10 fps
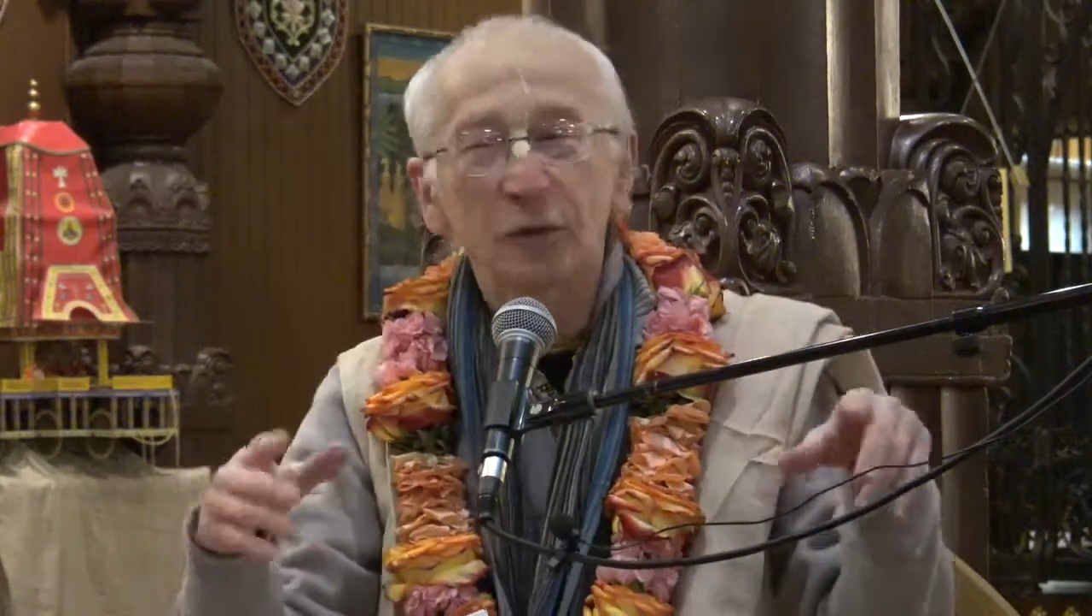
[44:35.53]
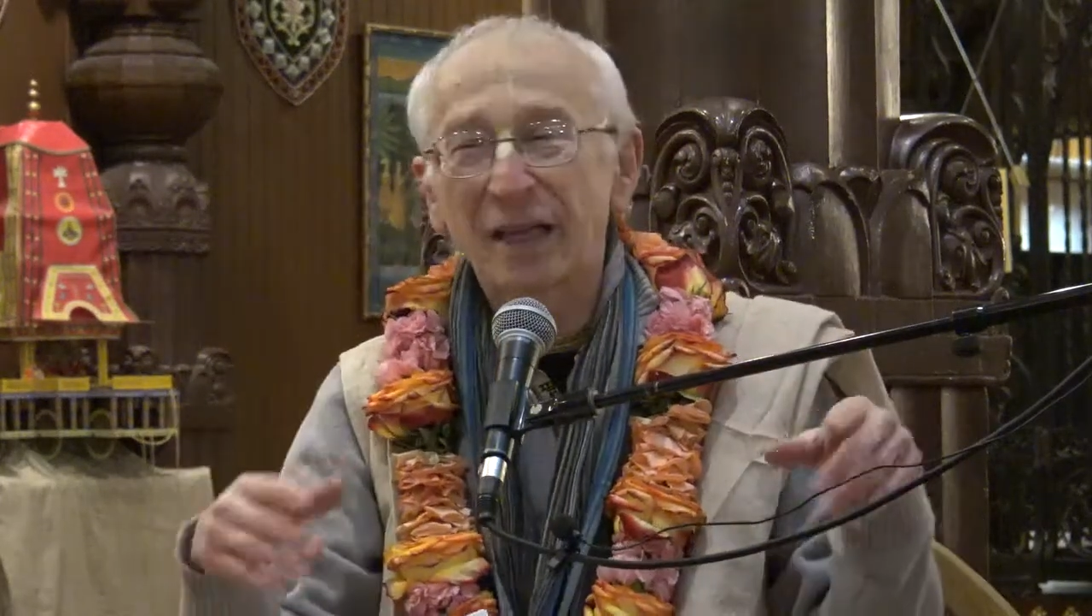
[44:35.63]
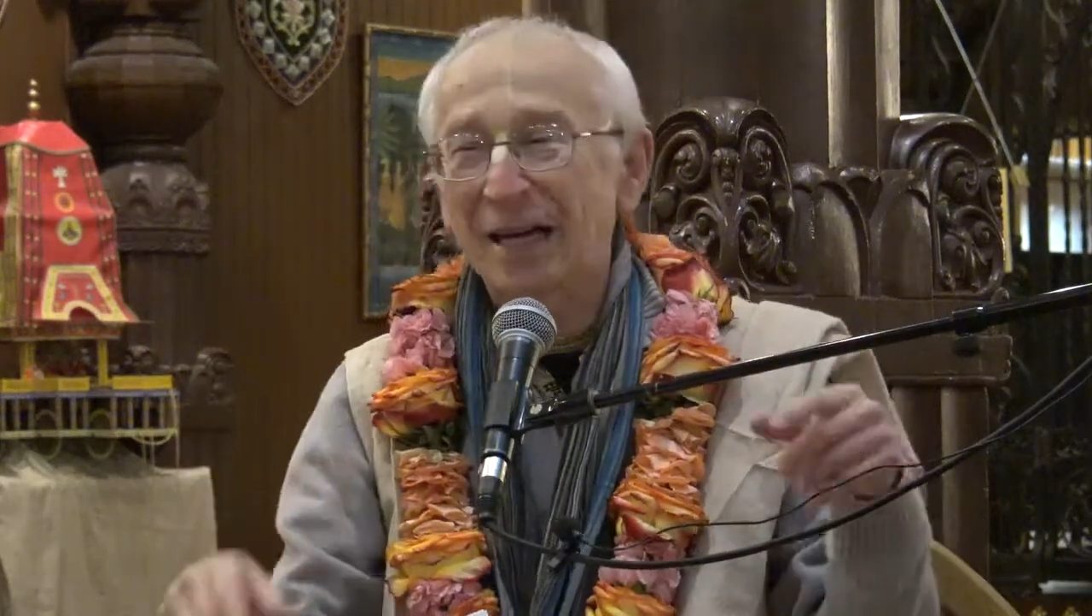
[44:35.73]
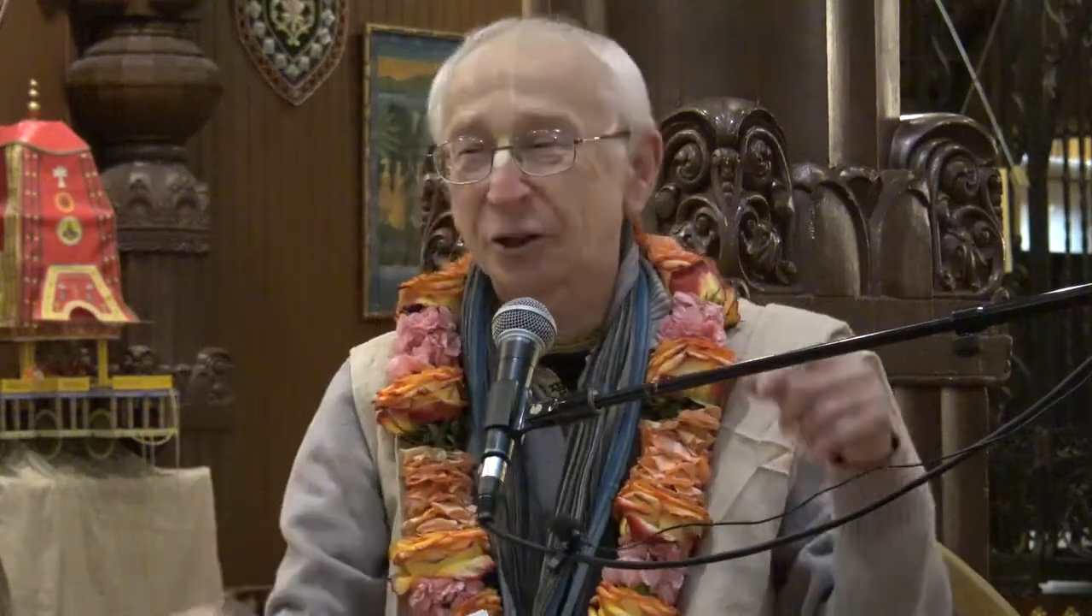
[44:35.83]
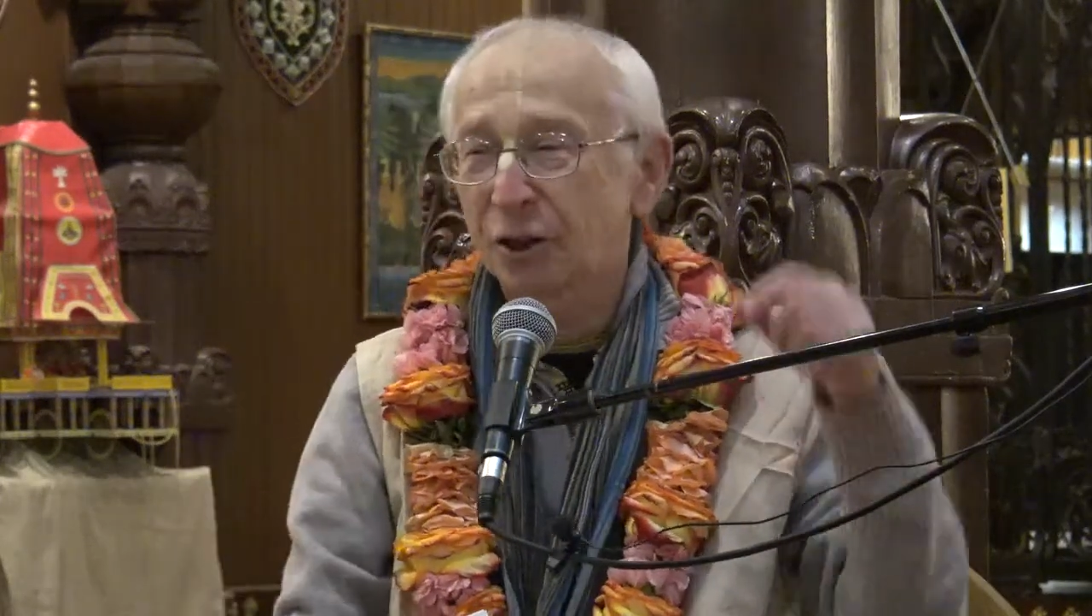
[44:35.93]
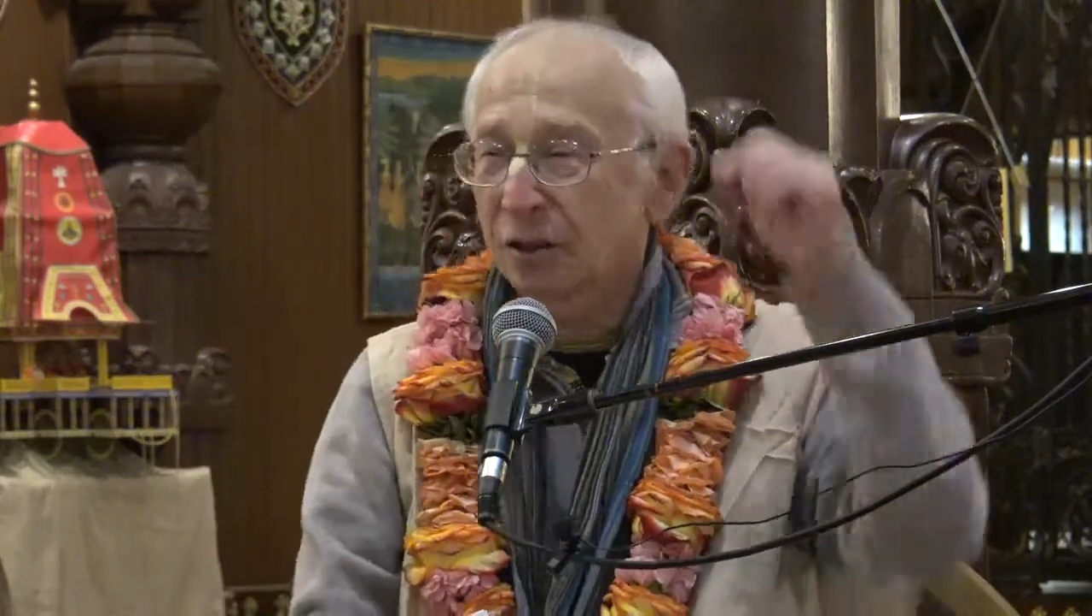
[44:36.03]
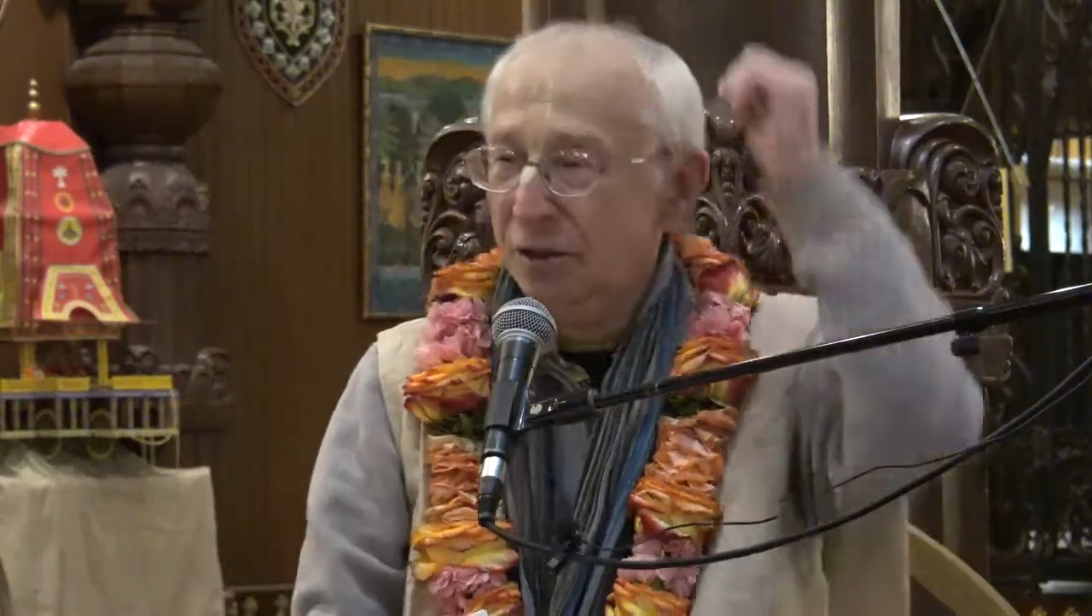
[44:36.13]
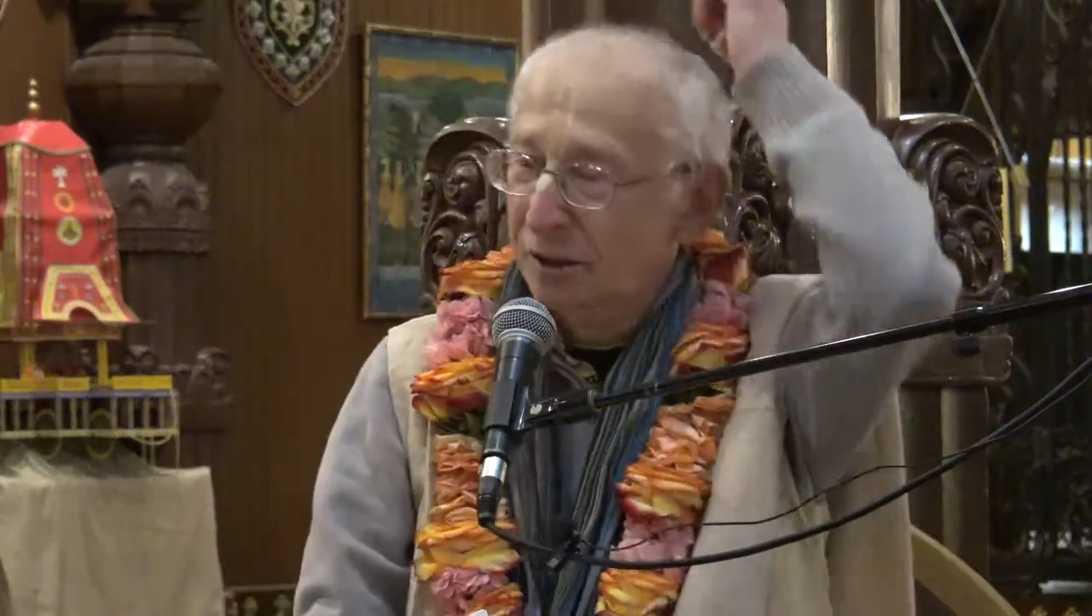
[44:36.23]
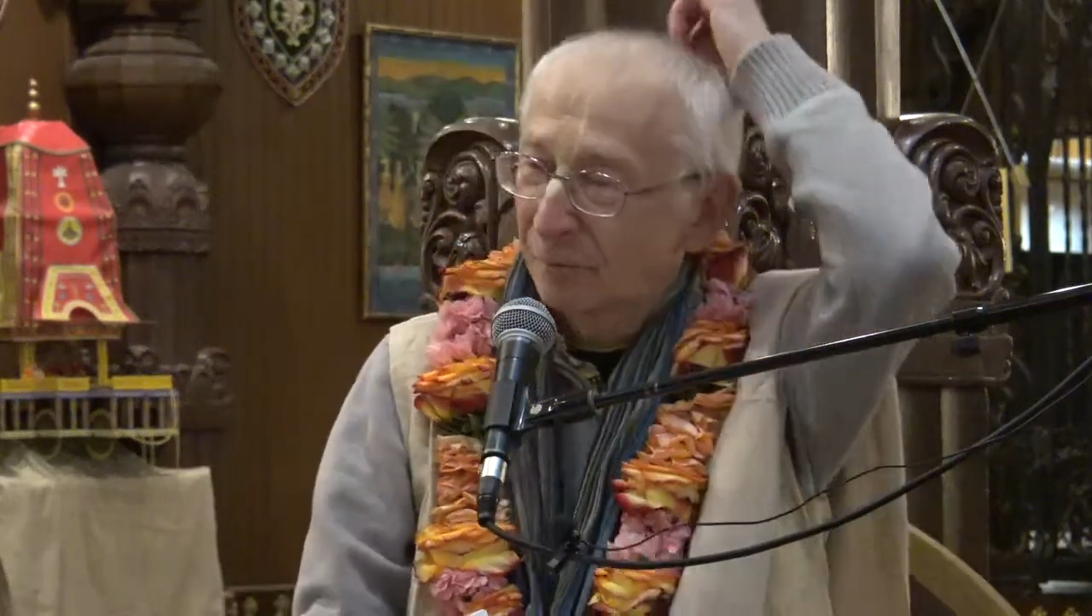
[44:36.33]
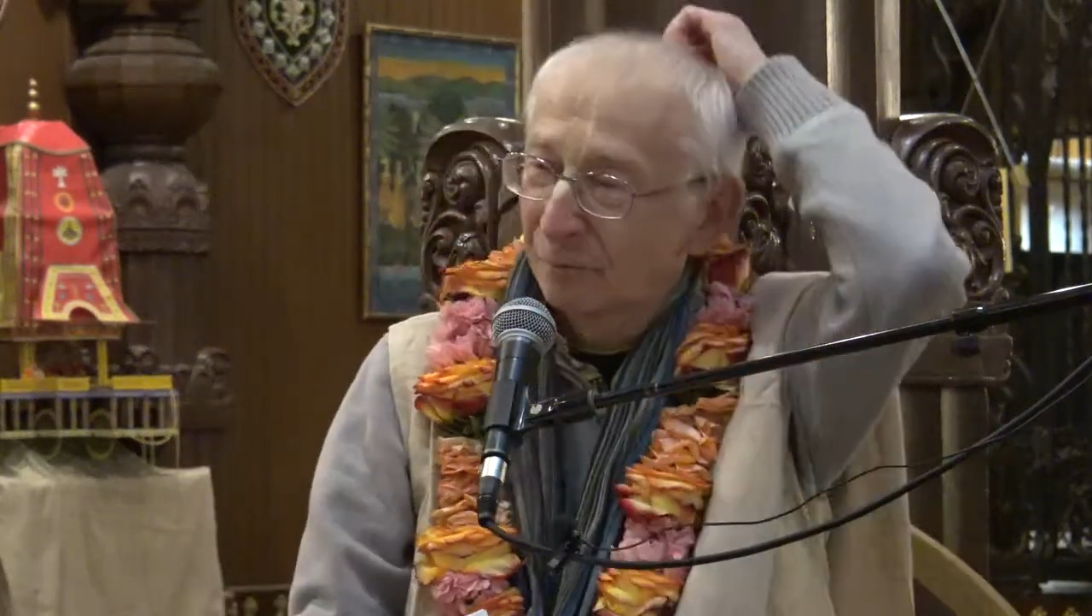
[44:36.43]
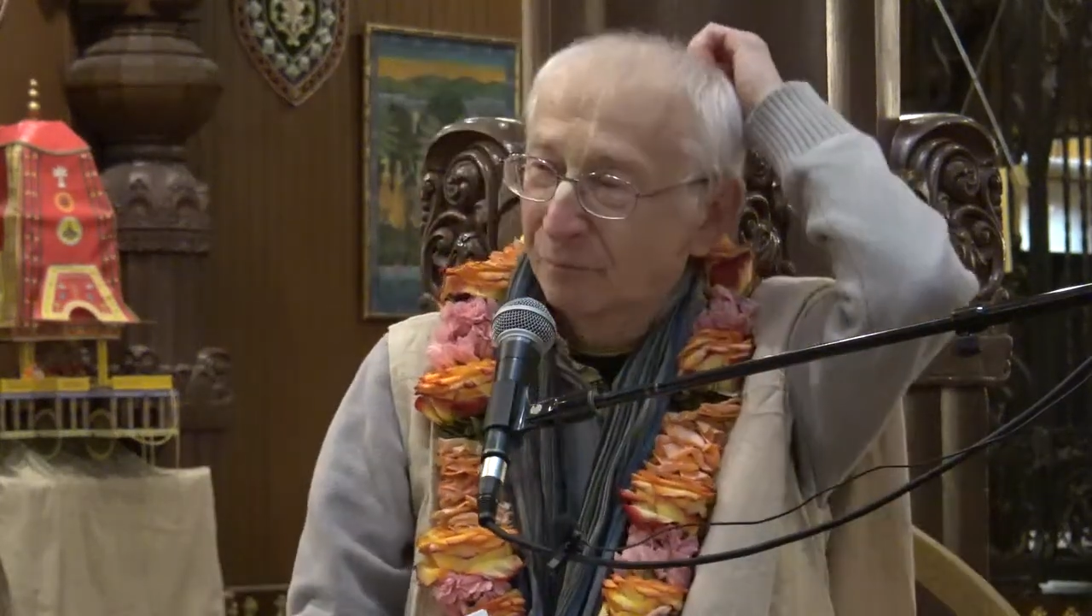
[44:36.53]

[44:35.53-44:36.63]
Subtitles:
with ashes.